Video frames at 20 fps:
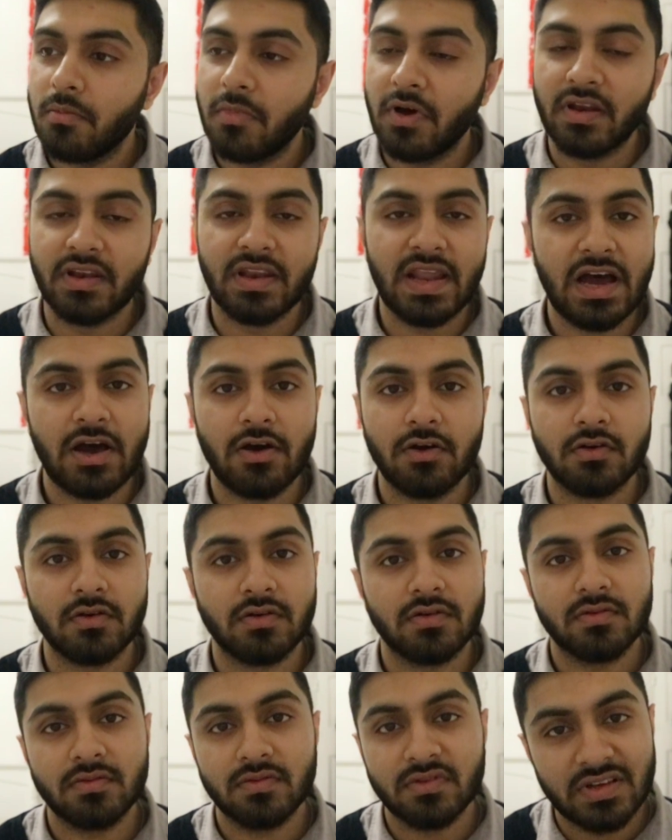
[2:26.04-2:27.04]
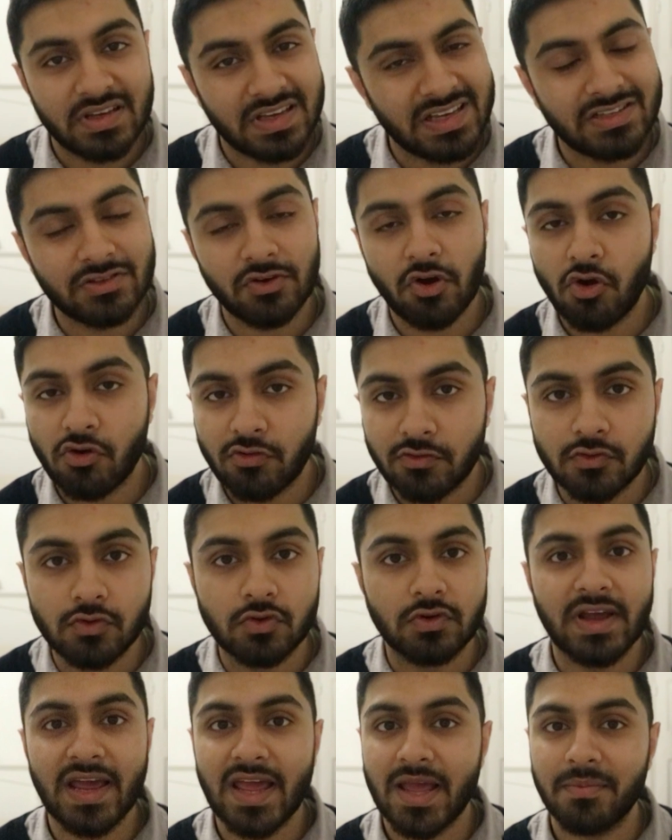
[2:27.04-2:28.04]
but now his overall
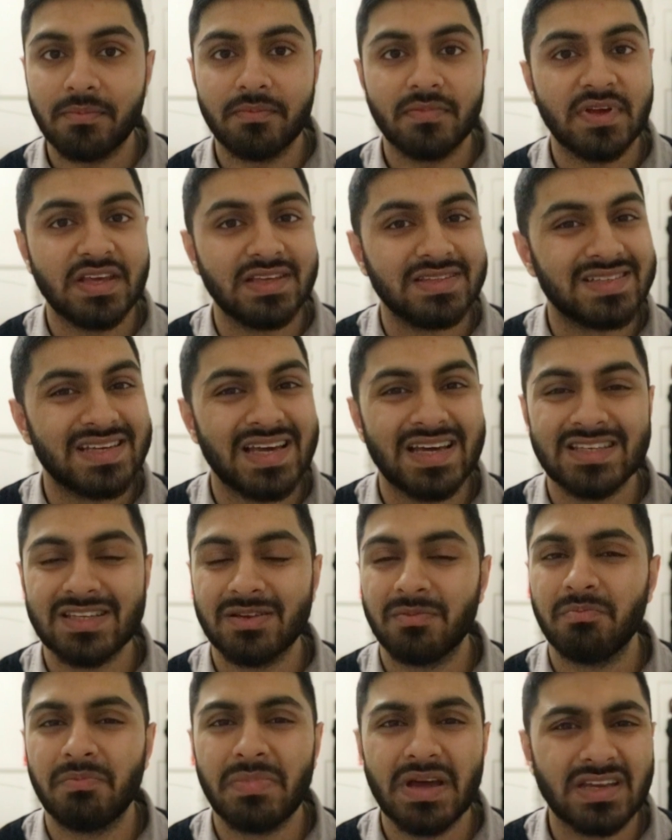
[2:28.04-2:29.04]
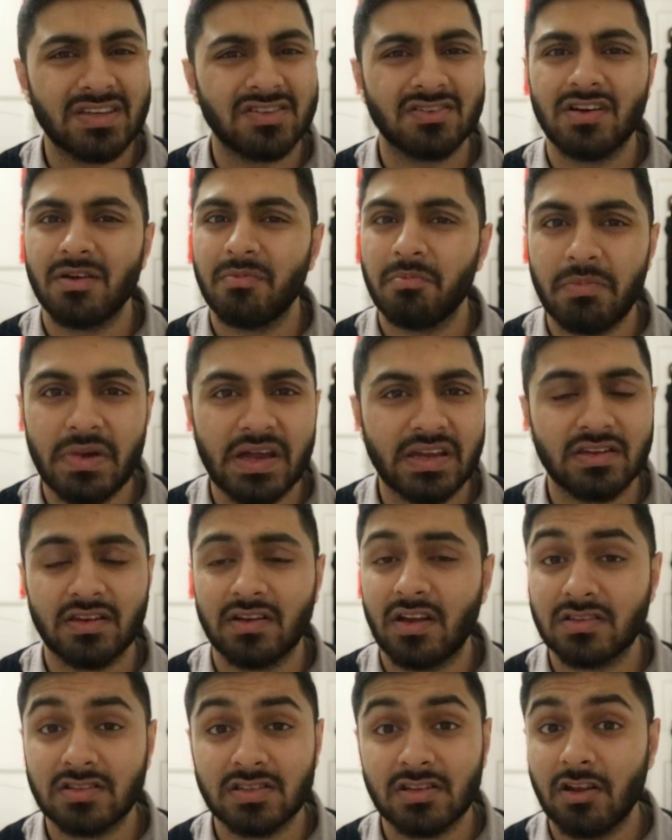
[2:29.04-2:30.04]
game is getting better and better,
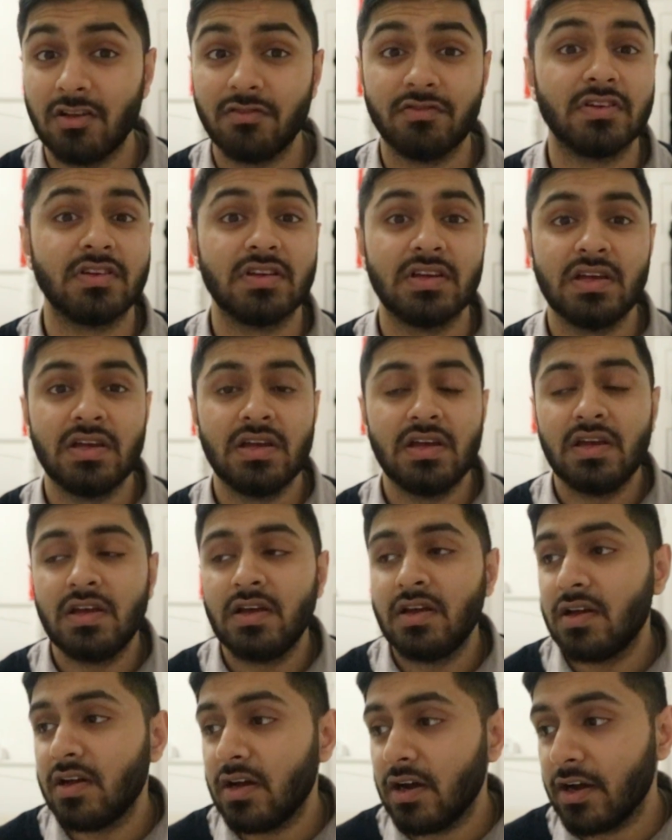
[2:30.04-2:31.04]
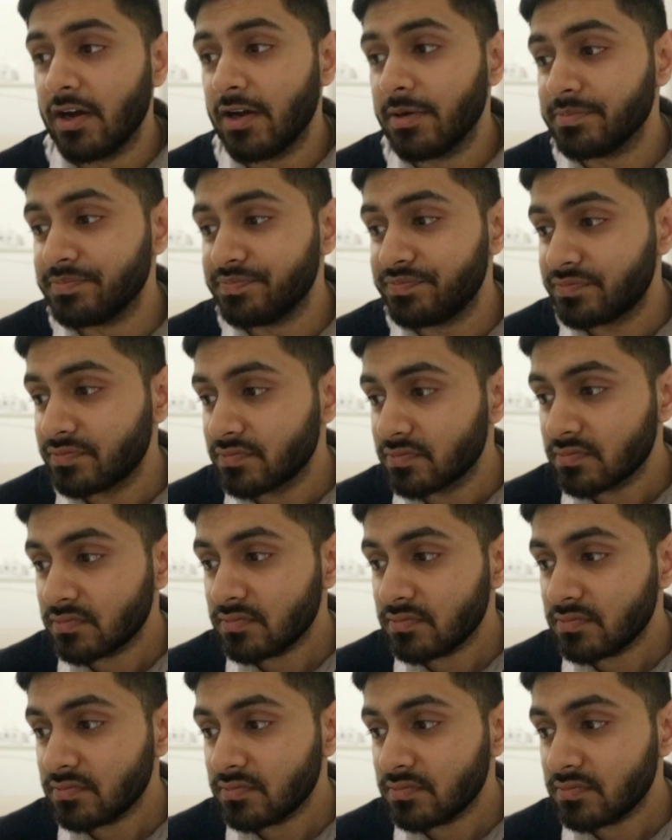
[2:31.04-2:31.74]
and I just love it. Um,